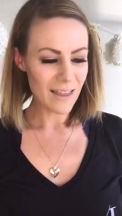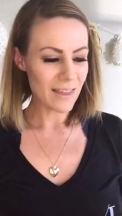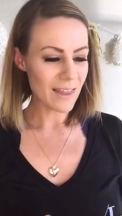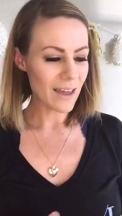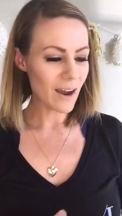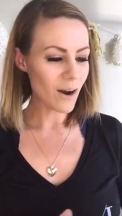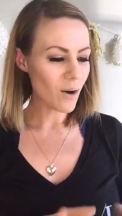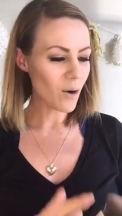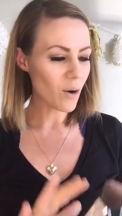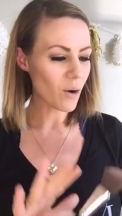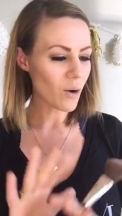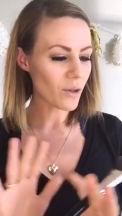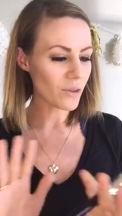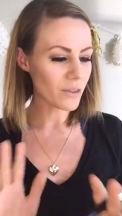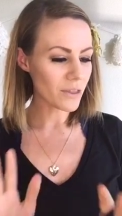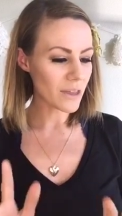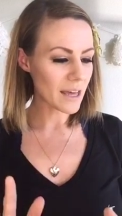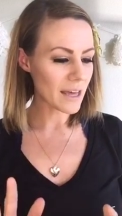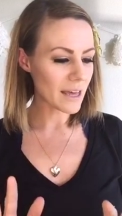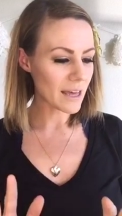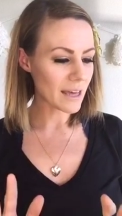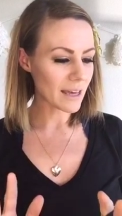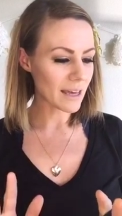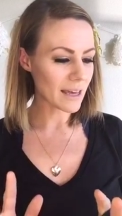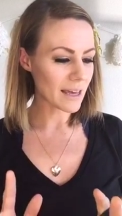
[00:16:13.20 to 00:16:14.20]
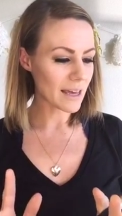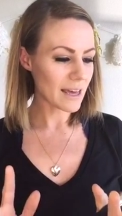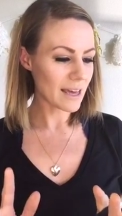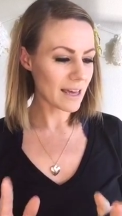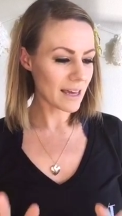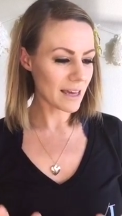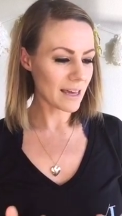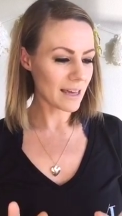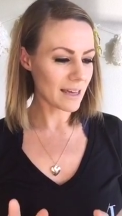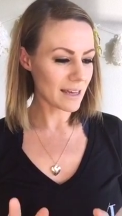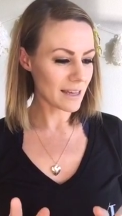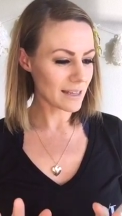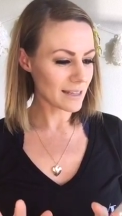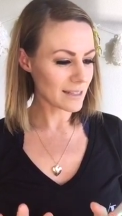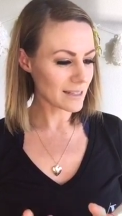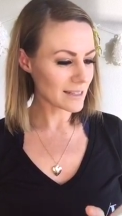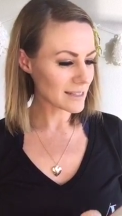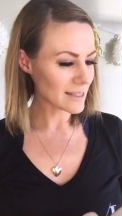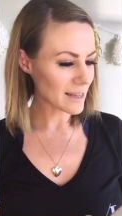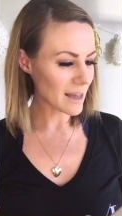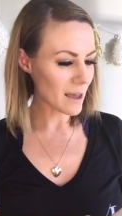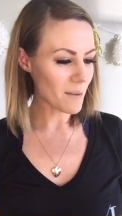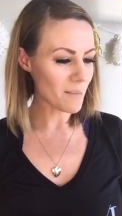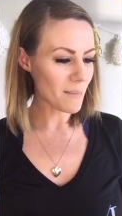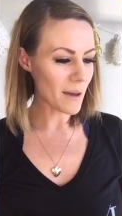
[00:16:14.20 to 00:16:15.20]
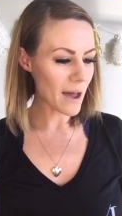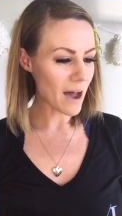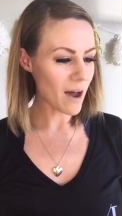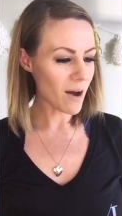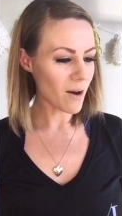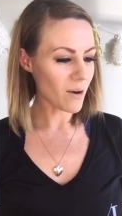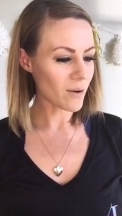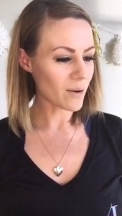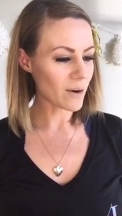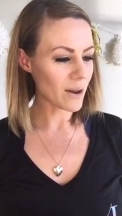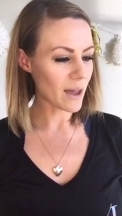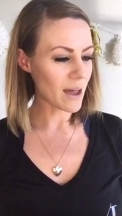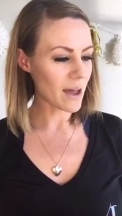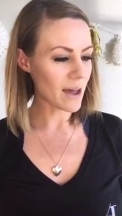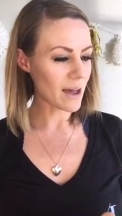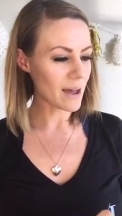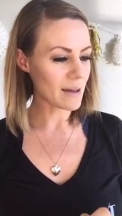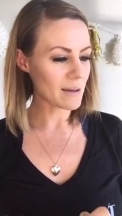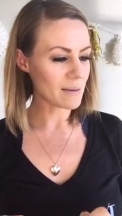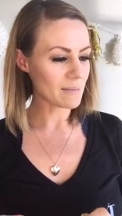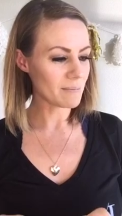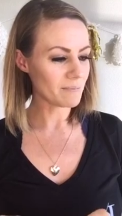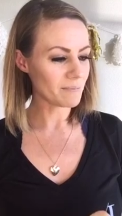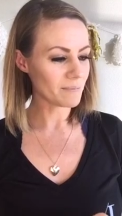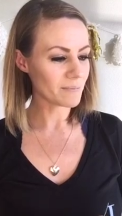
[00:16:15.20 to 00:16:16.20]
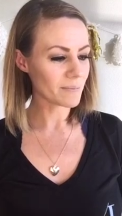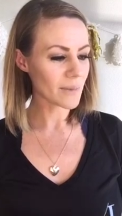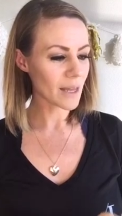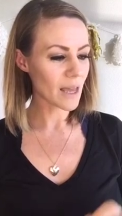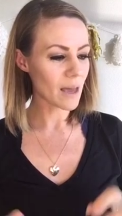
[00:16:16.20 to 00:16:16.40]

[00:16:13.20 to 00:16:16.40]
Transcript: Their whole thing is about um,